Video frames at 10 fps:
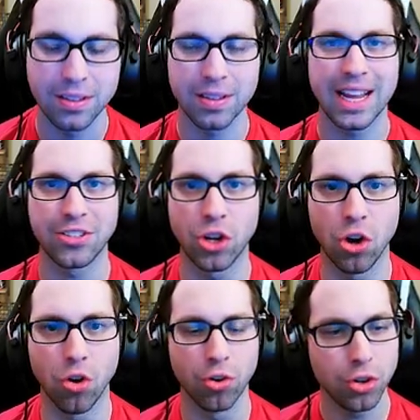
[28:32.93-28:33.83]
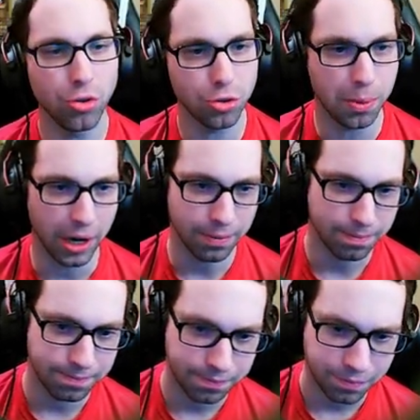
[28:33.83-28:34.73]
there. Let's go. Huge putt.
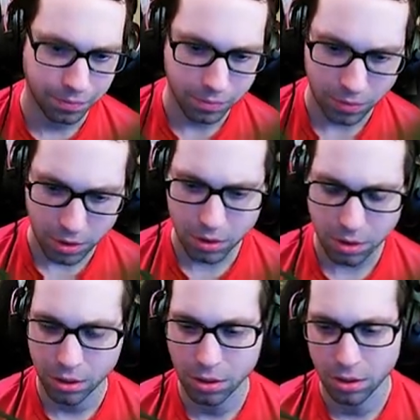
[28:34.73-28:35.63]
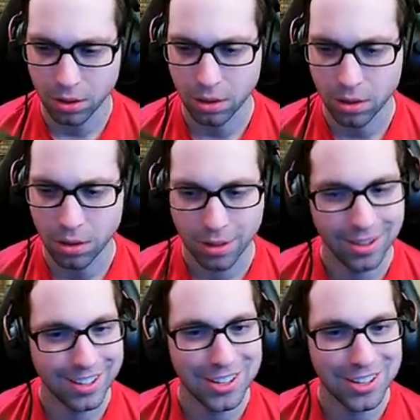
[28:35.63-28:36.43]
Nice putt in there.